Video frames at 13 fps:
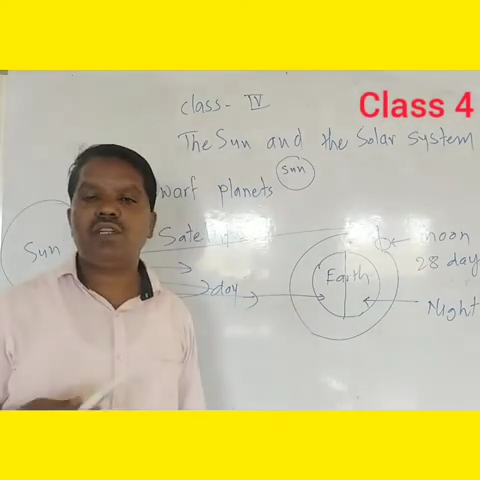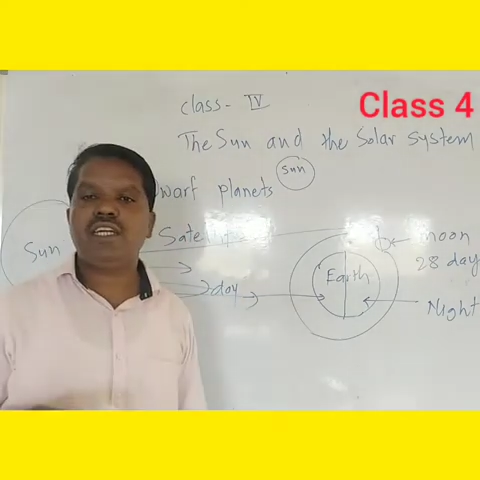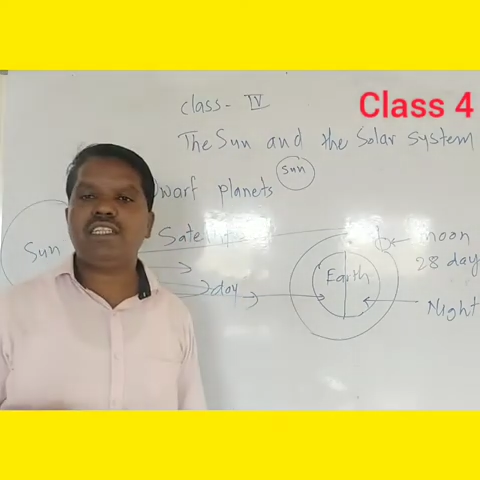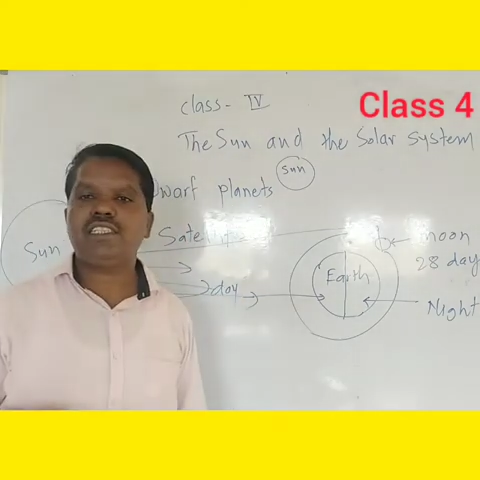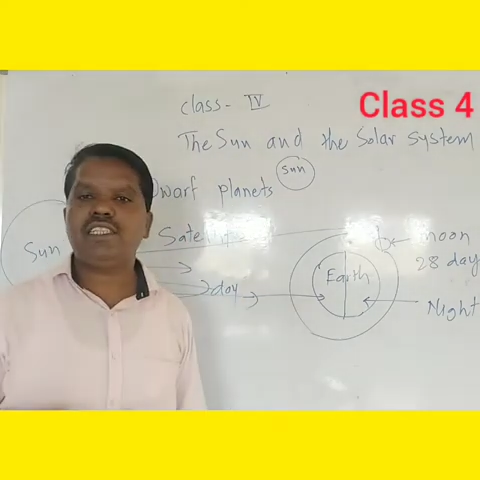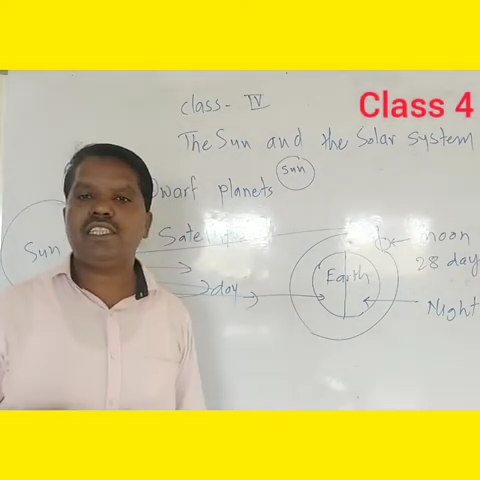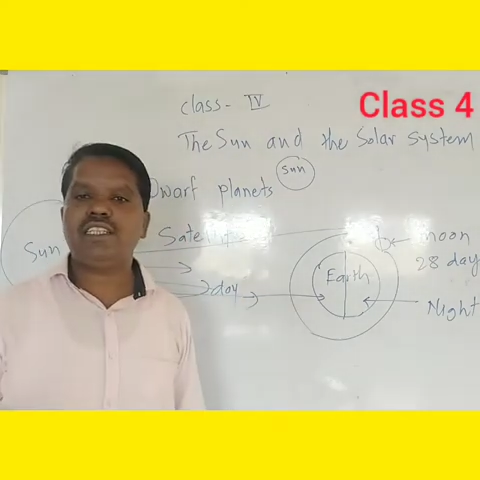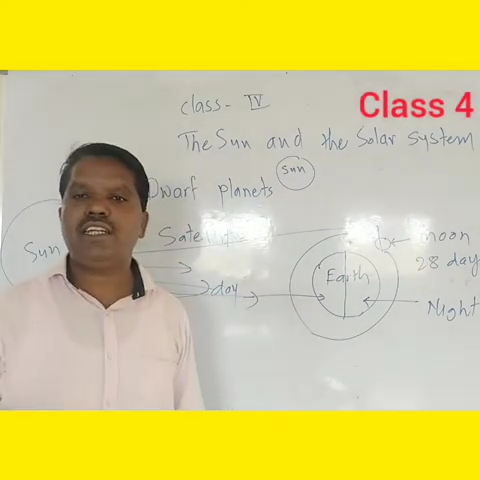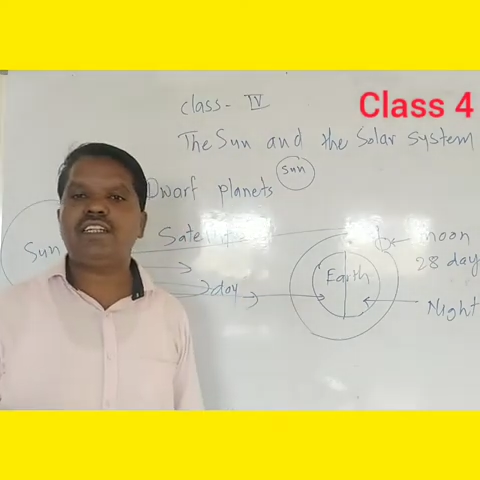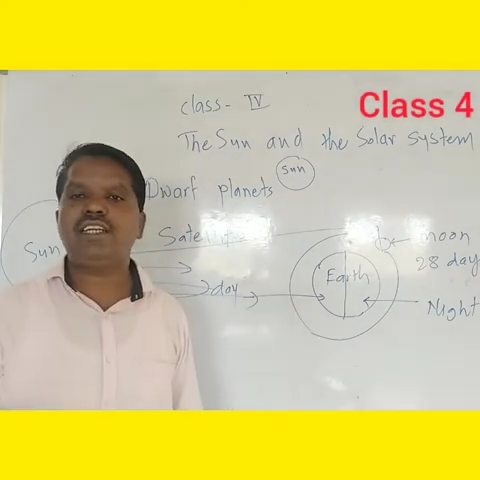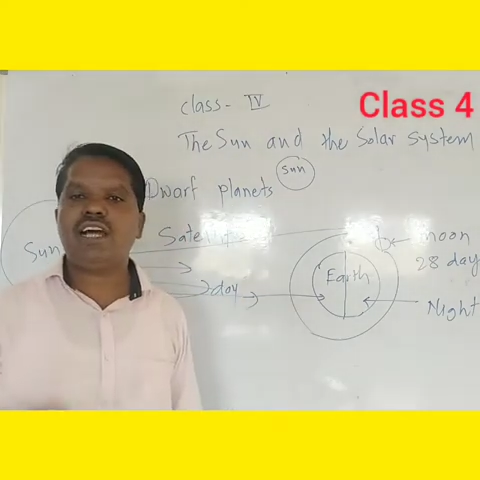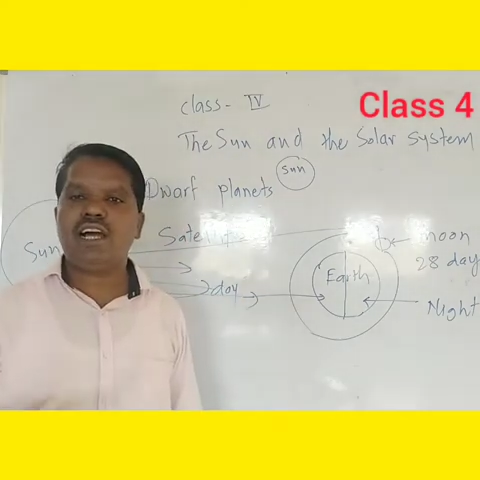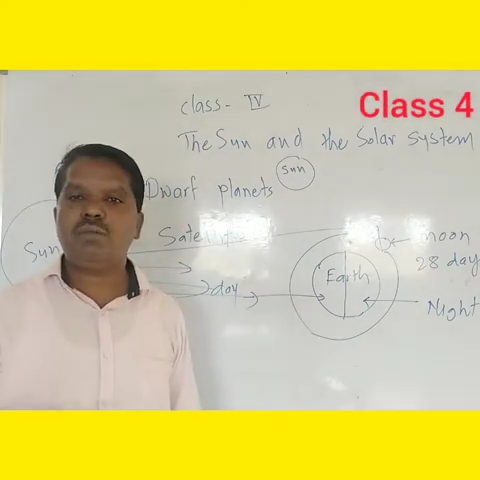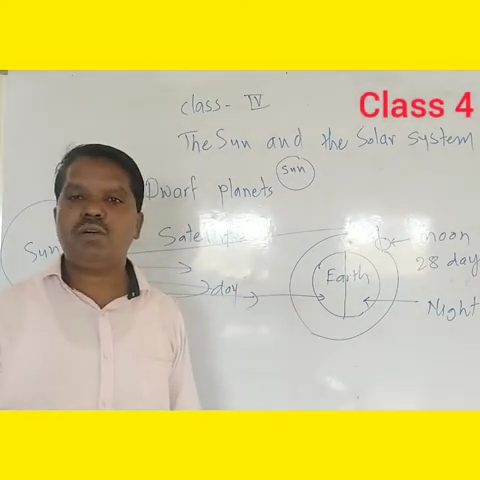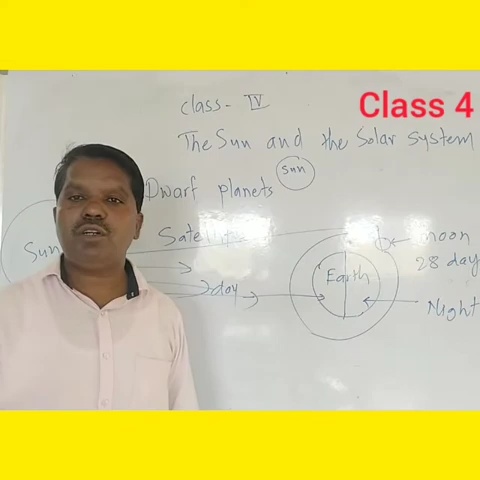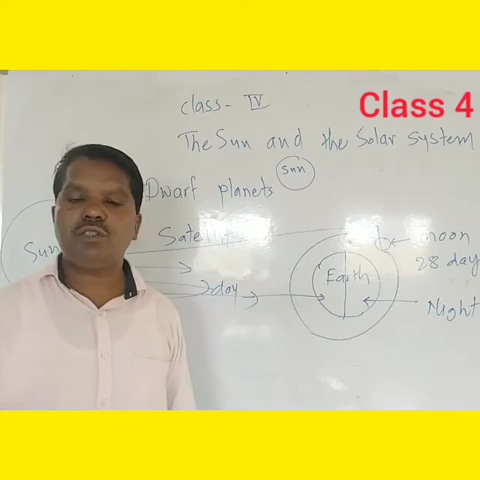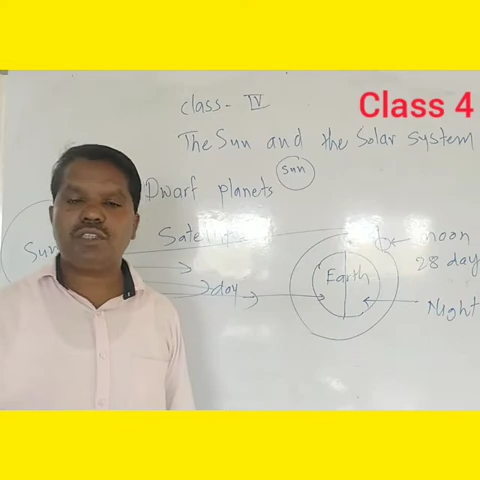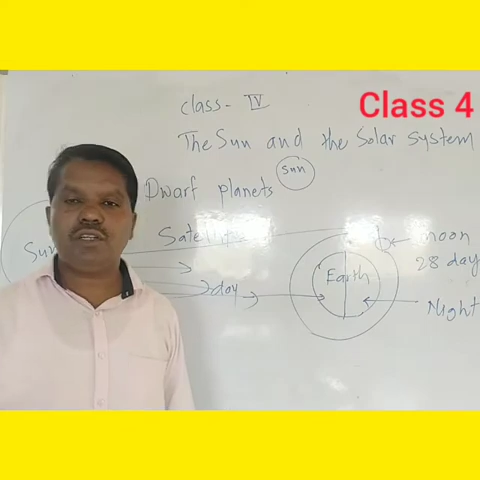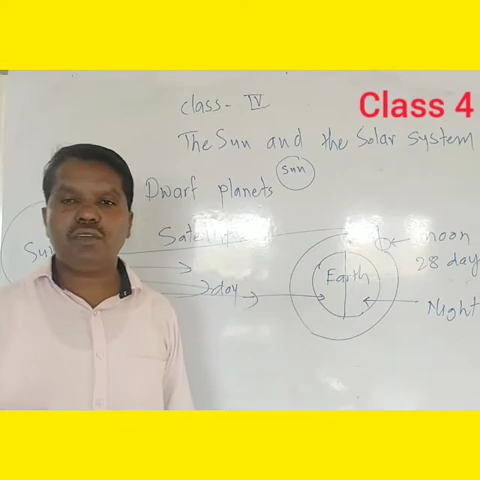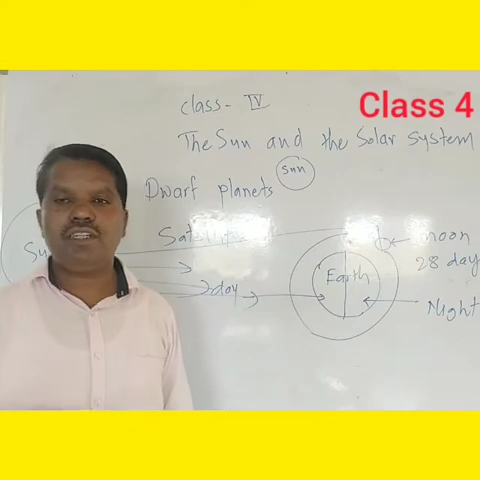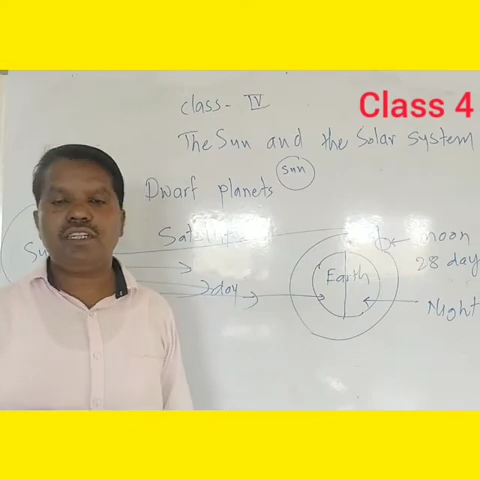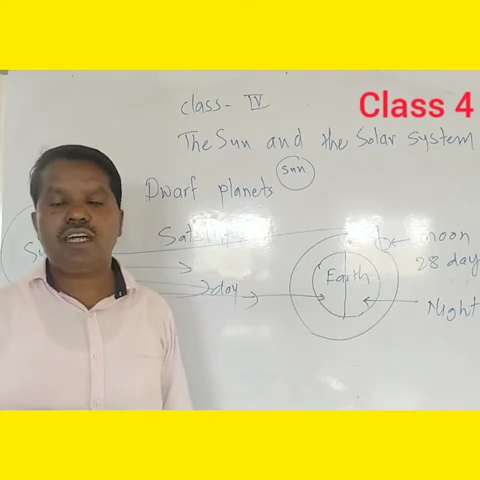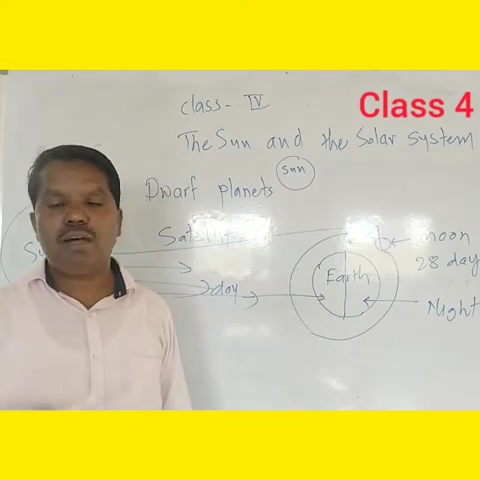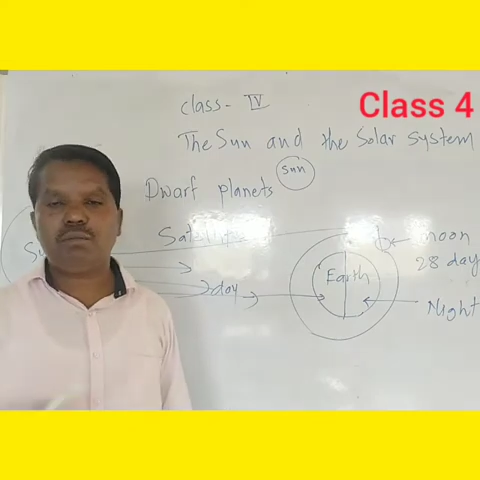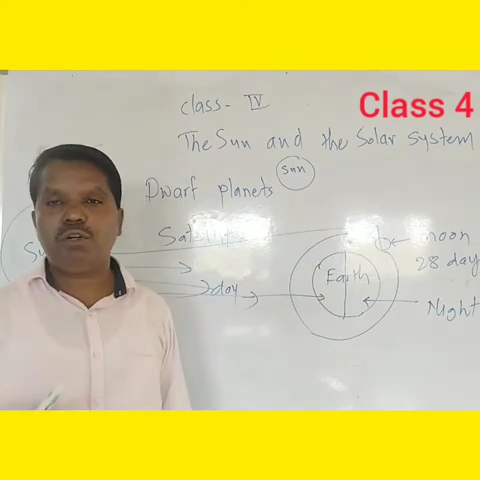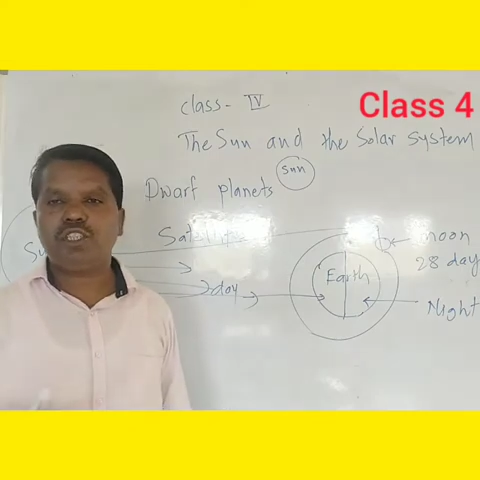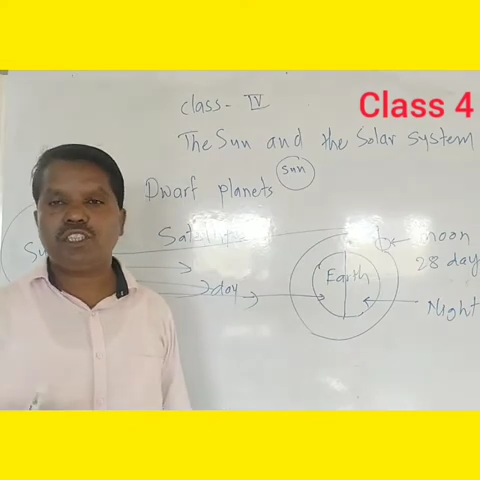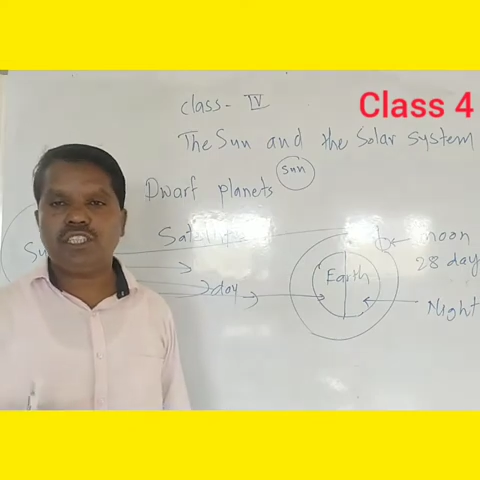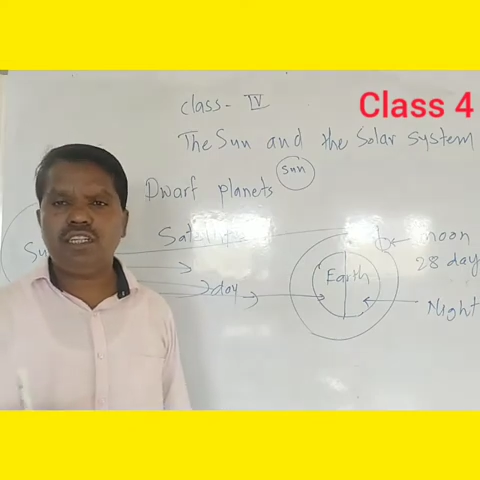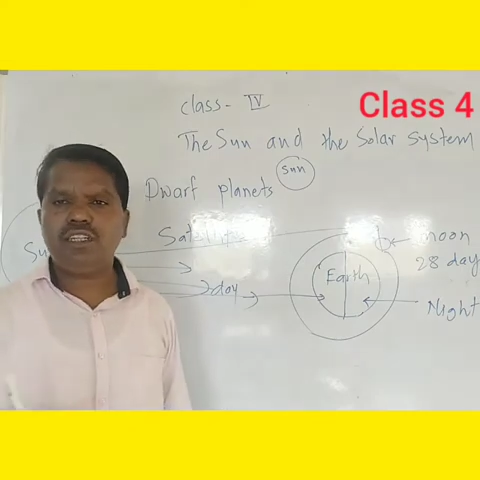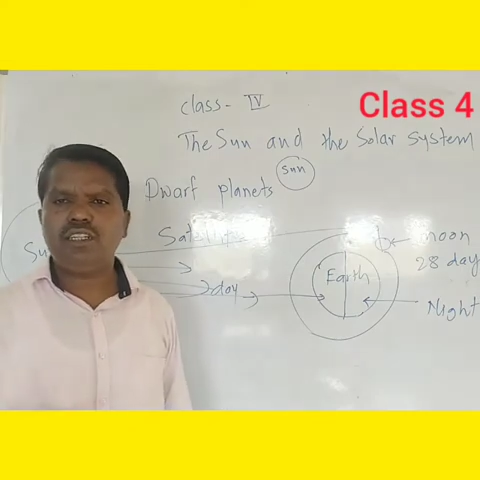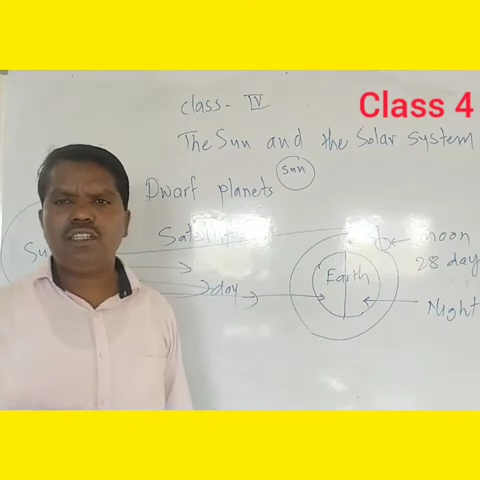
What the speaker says: We are seeing that the Amavasya